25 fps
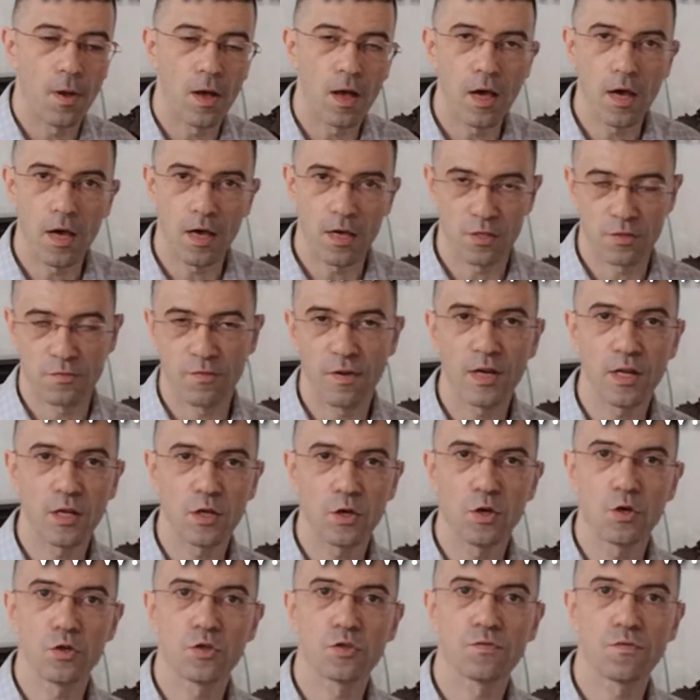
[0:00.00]
is very
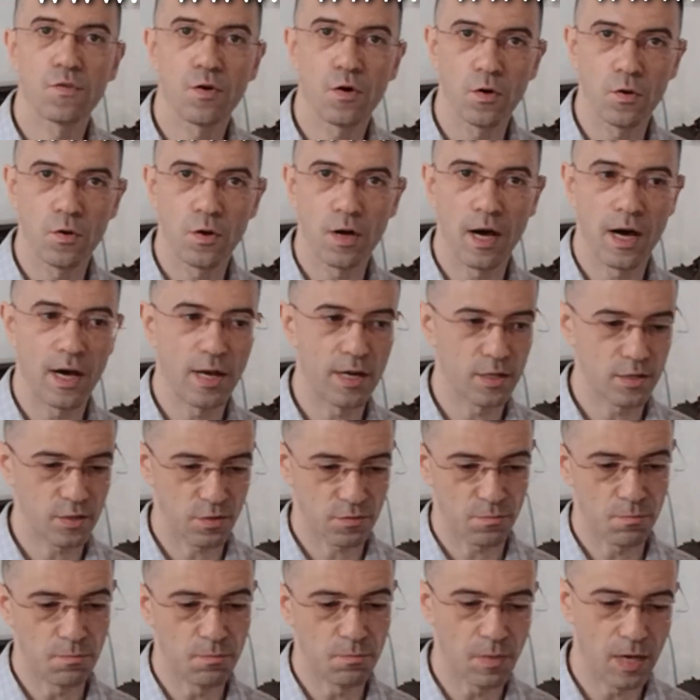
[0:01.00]
useful and is
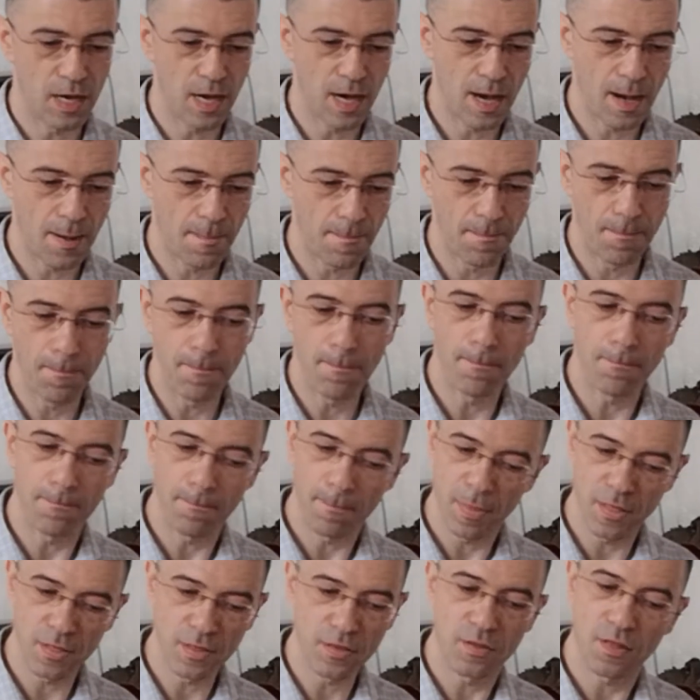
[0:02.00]

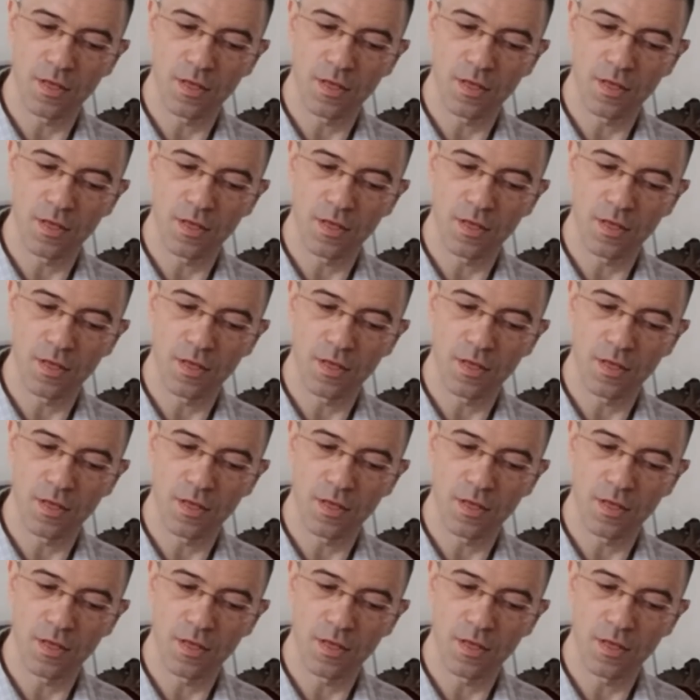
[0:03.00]
in